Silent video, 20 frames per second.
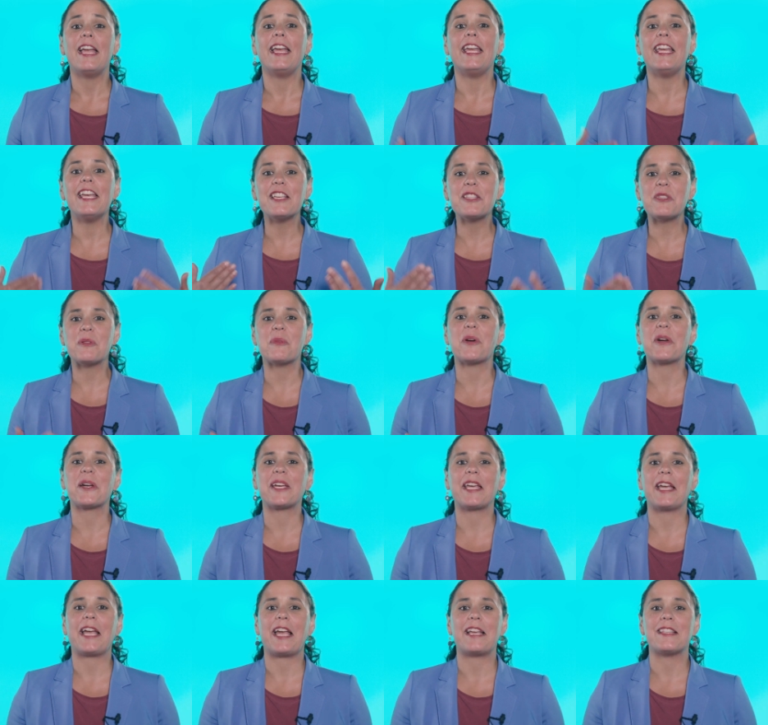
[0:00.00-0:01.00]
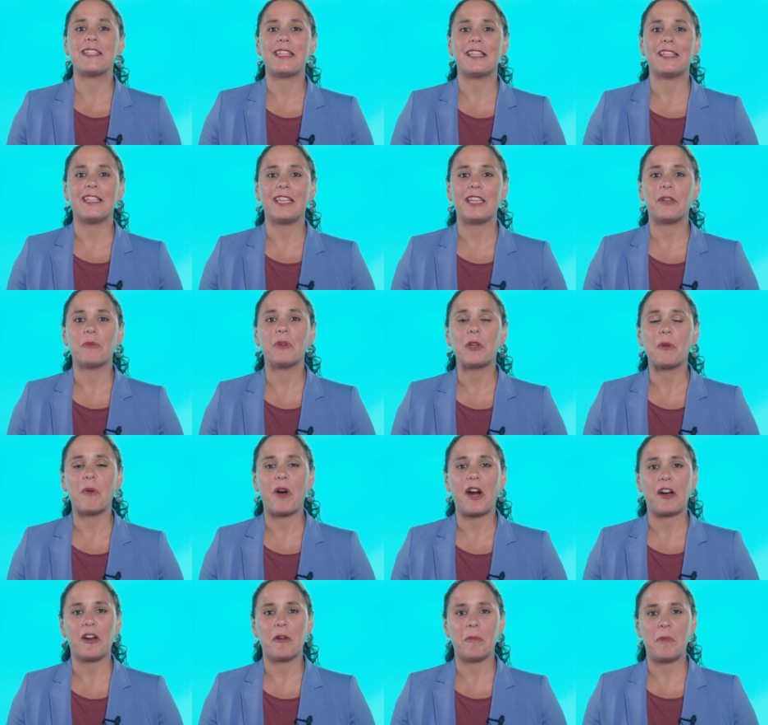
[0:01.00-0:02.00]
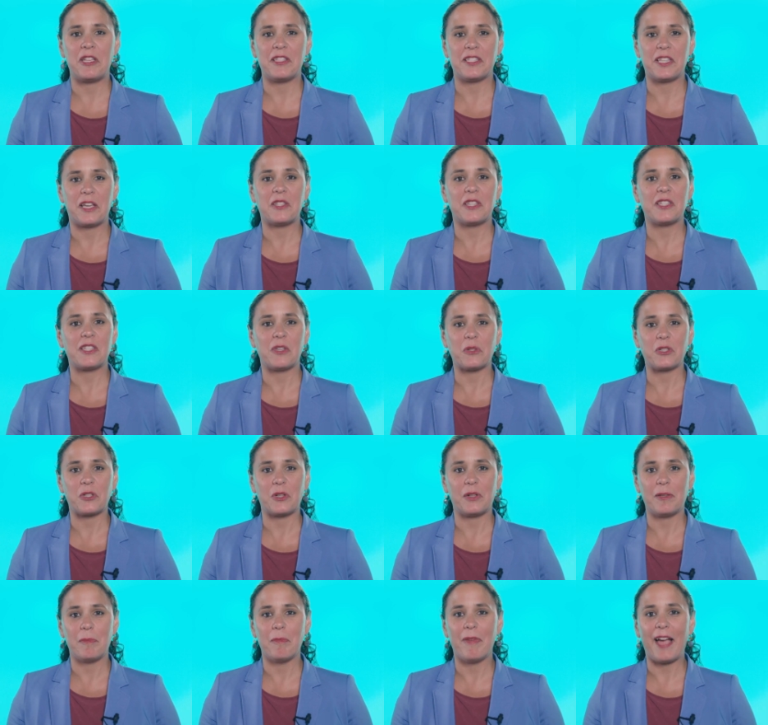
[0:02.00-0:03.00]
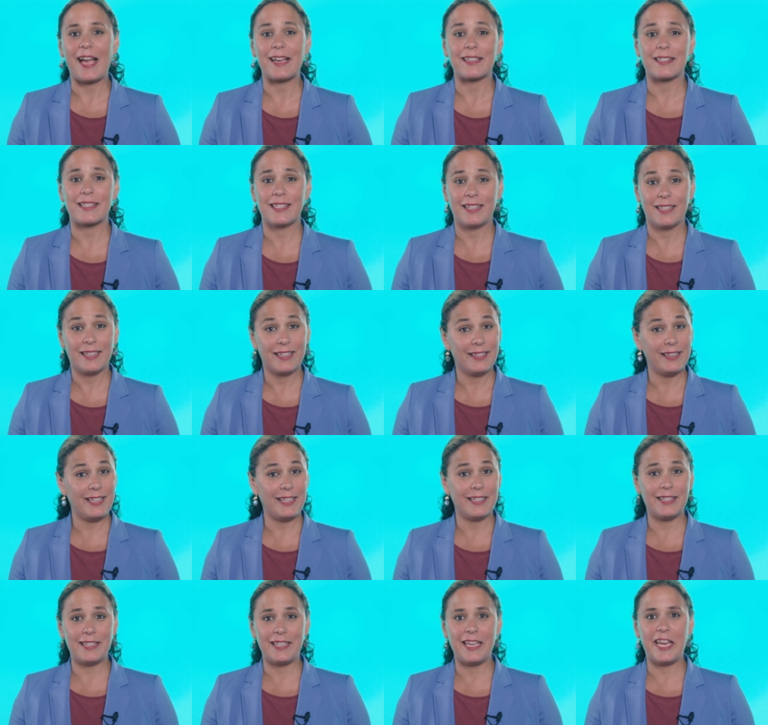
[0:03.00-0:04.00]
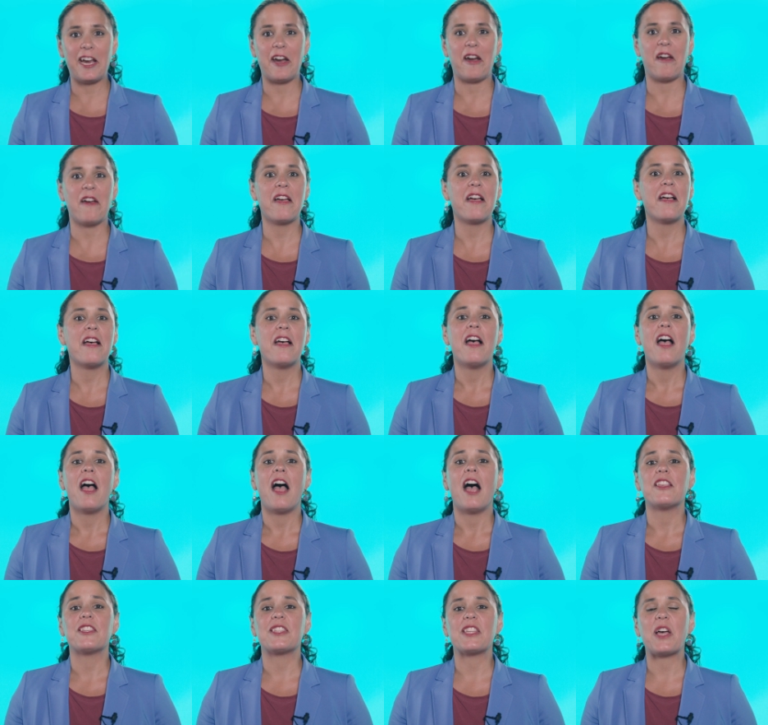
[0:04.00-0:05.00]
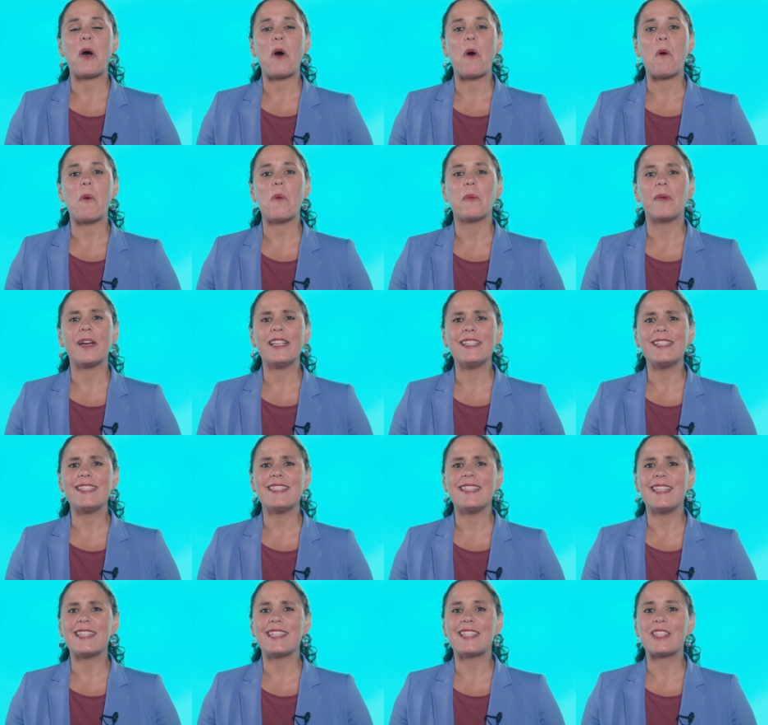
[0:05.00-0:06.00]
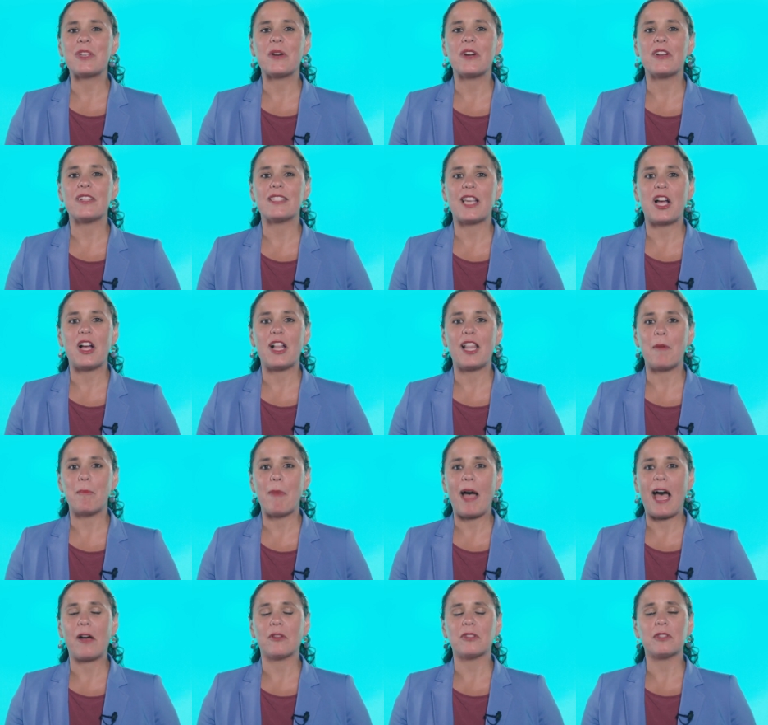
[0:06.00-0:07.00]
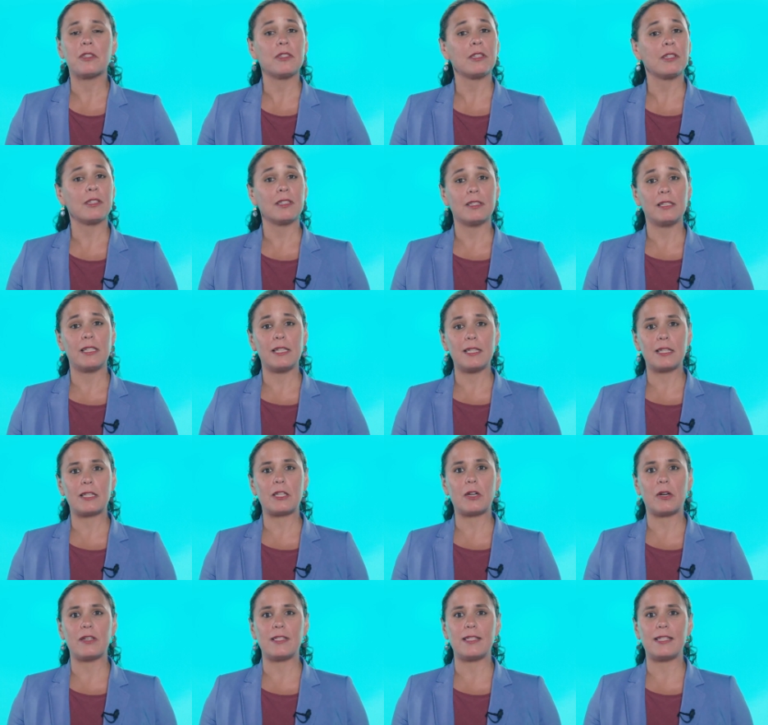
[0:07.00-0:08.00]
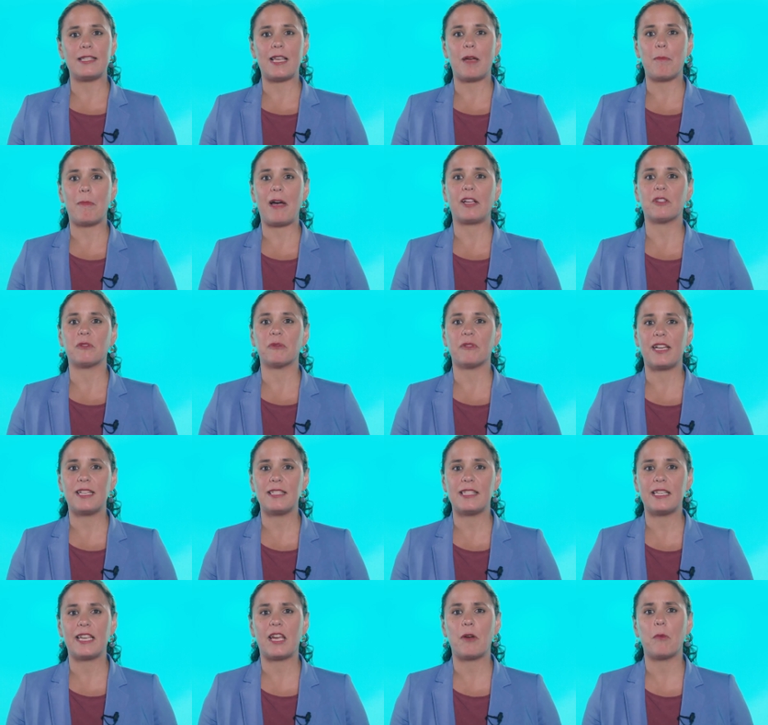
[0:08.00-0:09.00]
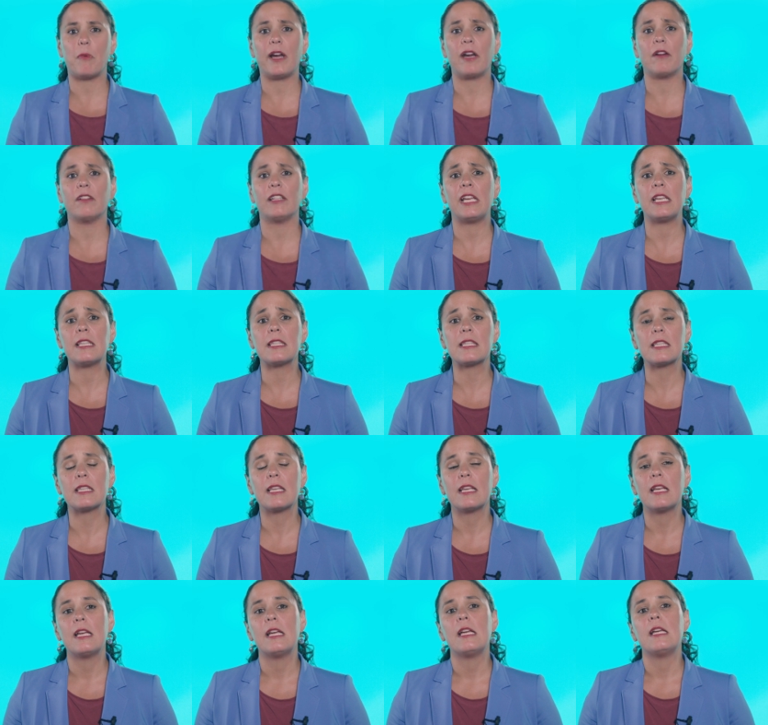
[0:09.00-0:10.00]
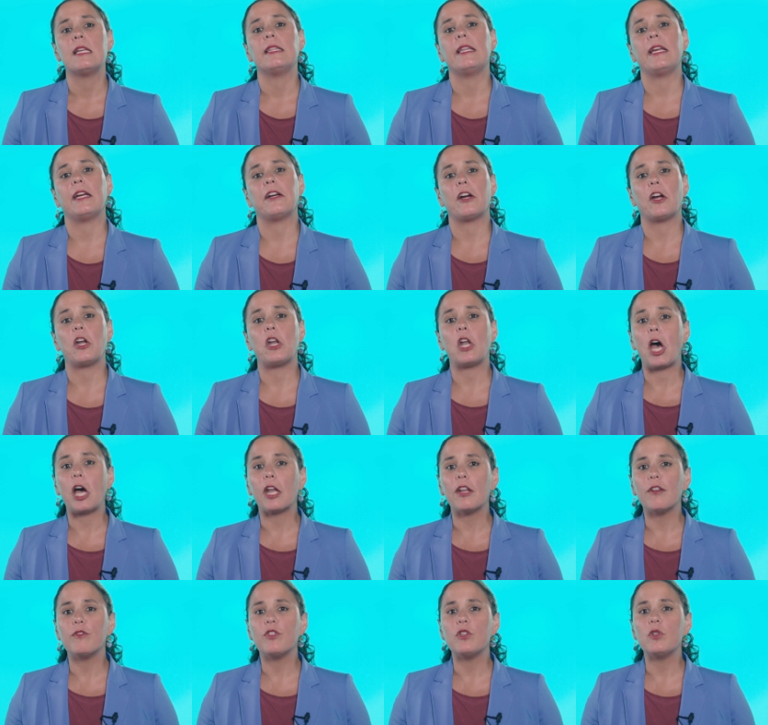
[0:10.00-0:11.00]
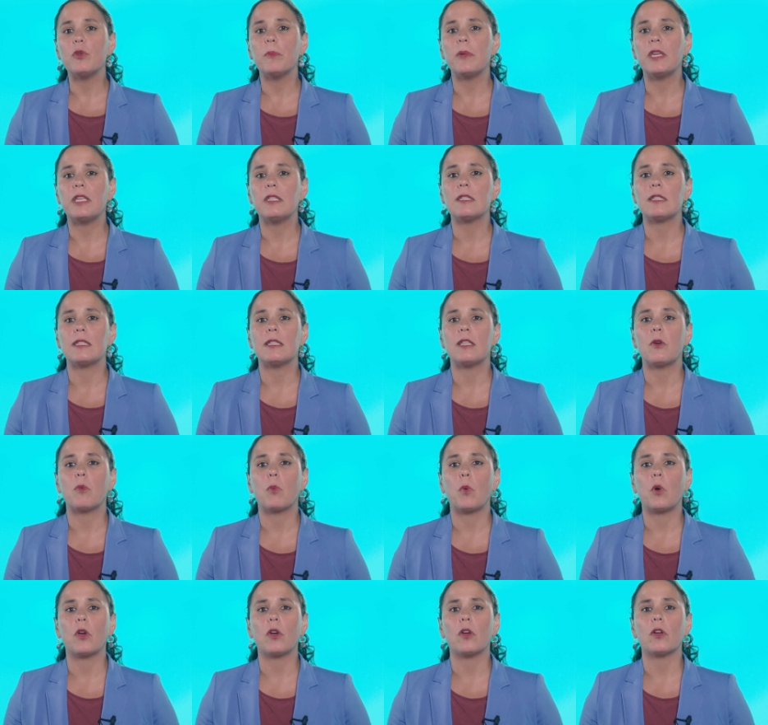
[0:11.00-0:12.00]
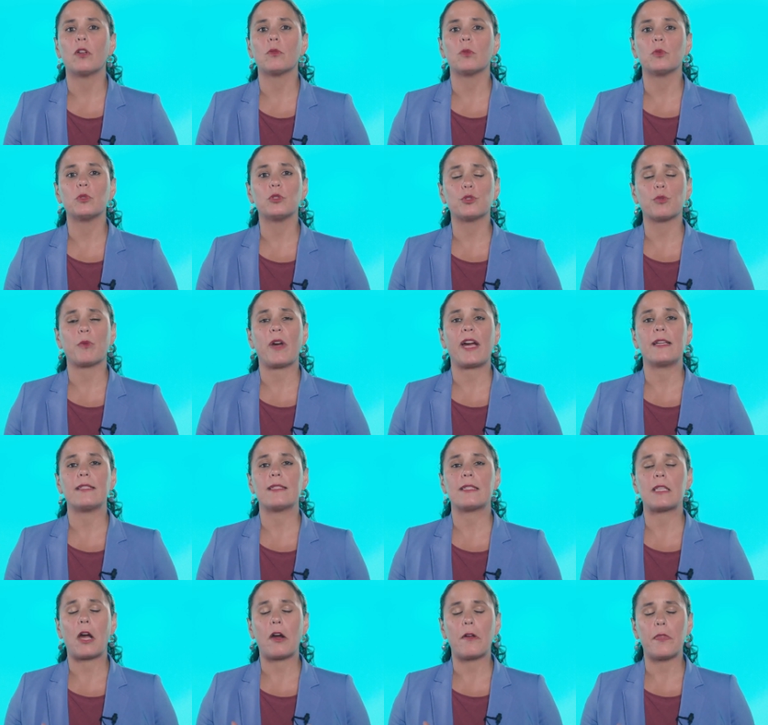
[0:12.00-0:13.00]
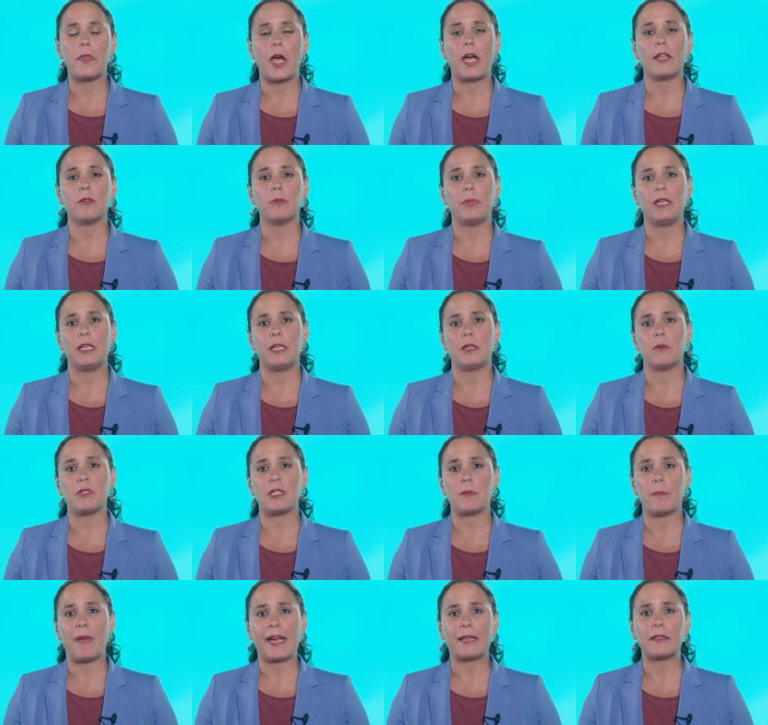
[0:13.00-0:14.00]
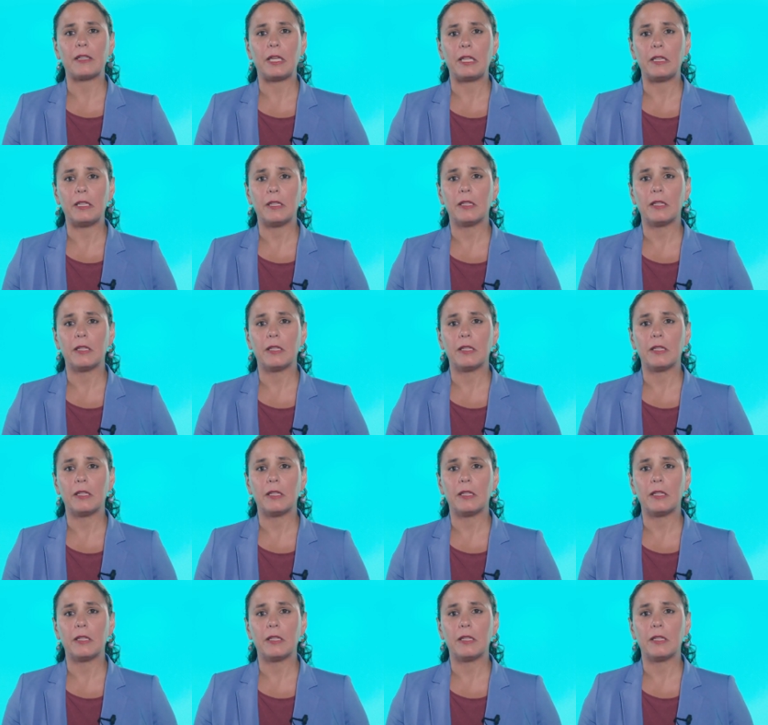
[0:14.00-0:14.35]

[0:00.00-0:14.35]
is working at setting requirements on social impacts this year. So what is this course all about? This course is about raising awareness. There are a lot of humans in the world whose rights are not being respected.